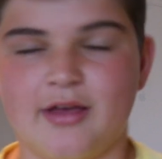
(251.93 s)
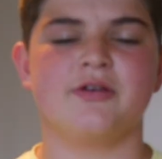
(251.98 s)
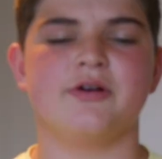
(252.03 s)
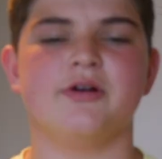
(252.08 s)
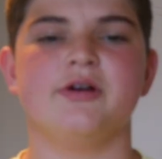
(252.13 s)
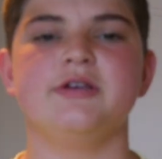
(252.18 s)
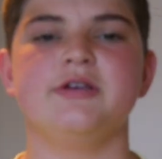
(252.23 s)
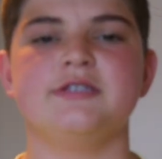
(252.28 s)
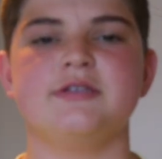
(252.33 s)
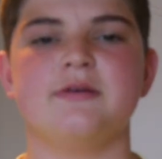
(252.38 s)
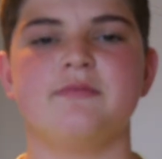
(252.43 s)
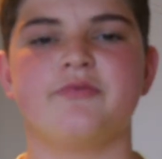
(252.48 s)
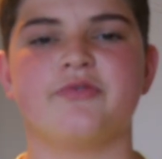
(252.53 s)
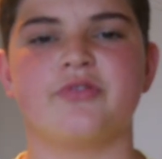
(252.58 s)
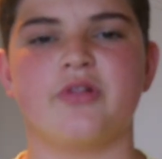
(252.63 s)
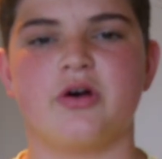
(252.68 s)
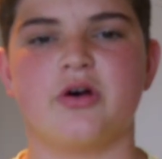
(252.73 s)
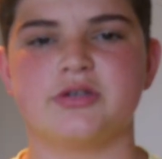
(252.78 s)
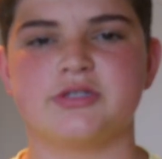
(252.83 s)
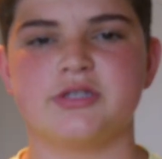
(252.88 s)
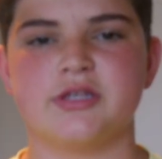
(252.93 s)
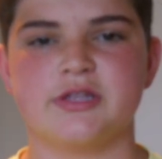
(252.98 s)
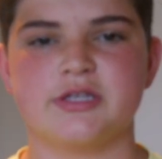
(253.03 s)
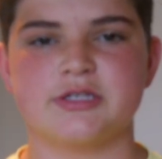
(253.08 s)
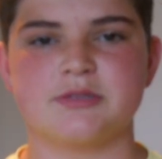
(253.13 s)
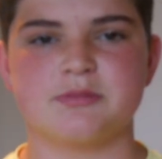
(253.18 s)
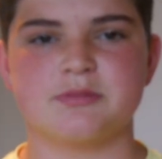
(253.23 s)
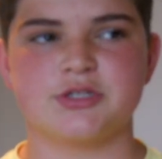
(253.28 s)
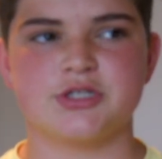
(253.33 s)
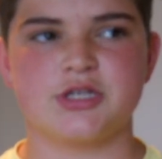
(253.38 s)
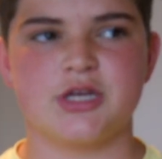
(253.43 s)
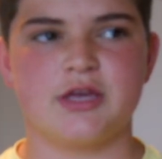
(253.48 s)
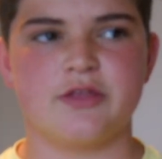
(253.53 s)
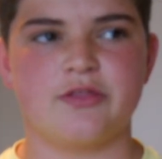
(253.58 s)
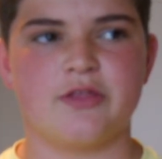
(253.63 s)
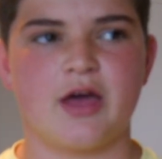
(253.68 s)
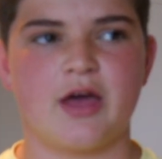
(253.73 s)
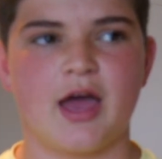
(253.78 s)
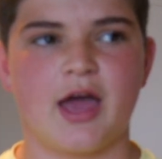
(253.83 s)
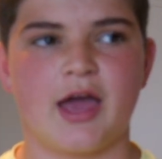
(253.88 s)
There is some flaws to this machine
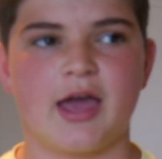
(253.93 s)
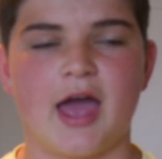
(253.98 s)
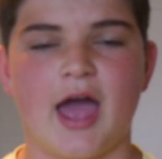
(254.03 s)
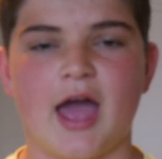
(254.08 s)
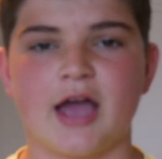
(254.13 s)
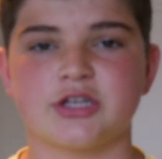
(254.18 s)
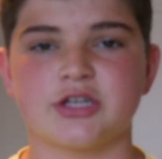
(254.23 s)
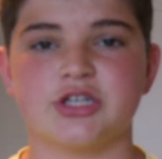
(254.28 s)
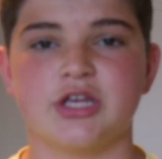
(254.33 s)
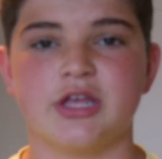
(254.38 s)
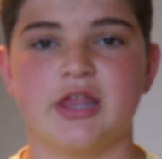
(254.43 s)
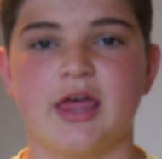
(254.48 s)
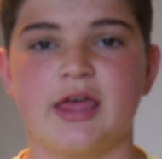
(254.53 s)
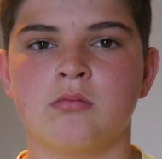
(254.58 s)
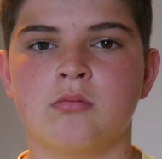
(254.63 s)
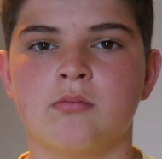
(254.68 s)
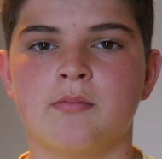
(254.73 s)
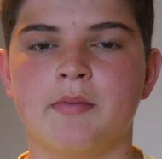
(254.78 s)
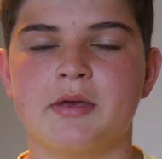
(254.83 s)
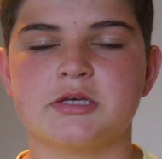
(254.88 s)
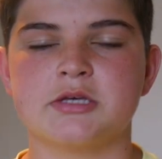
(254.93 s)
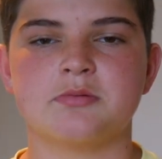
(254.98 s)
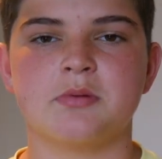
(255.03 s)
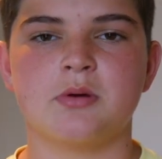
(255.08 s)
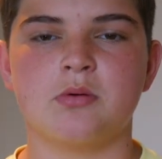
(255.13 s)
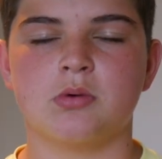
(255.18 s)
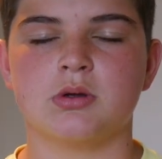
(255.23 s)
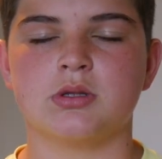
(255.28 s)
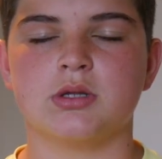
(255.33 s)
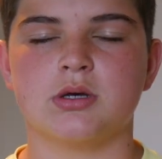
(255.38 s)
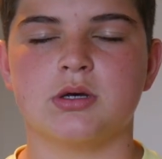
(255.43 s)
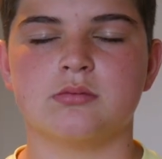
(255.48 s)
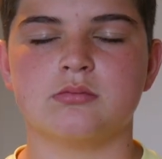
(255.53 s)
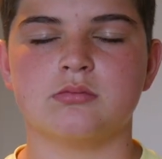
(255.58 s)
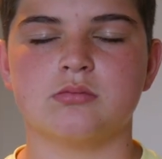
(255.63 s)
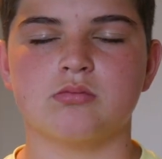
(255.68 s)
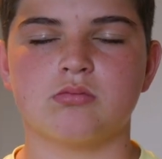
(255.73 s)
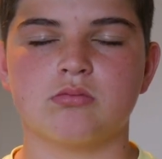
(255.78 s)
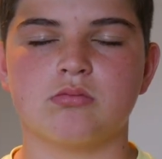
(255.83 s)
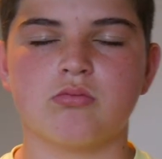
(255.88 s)
that I actually makes me want to
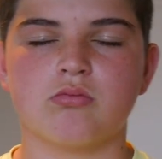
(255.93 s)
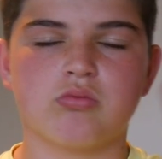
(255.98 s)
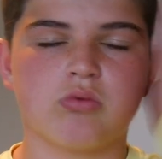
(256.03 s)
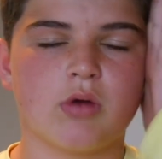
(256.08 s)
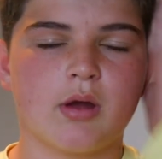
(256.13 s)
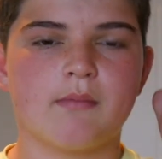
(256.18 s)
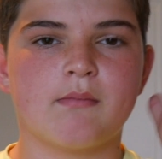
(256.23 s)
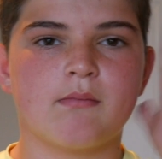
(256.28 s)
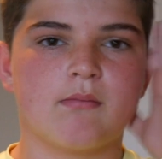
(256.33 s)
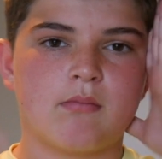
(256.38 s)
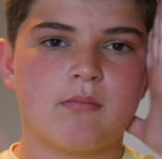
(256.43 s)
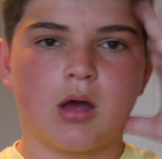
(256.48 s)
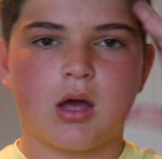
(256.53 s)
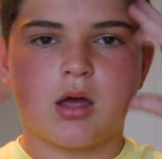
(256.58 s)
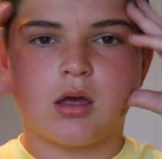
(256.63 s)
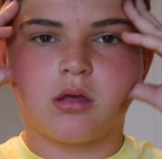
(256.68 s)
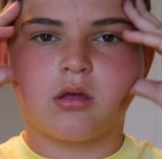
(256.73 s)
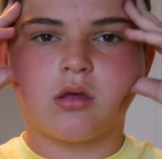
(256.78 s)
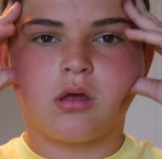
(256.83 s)
rip my